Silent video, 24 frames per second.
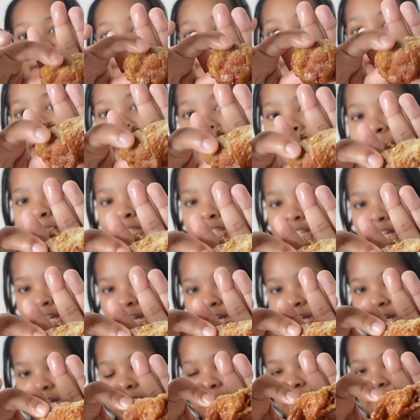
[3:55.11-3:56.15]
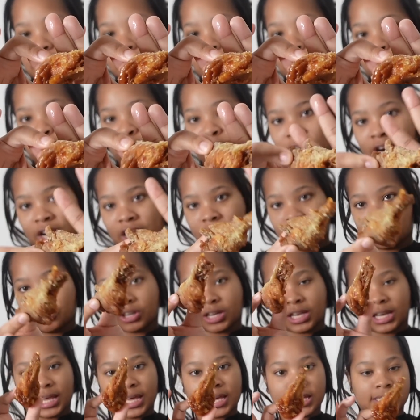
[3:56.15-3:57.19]
parmesan in the regular
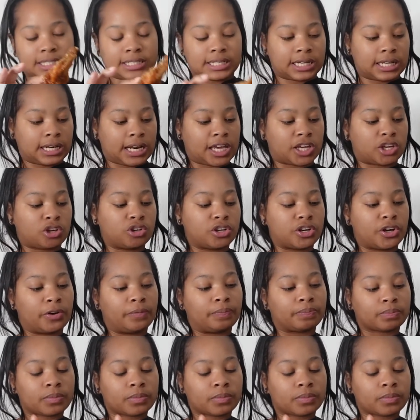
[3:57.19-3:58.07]
classic, like, you know,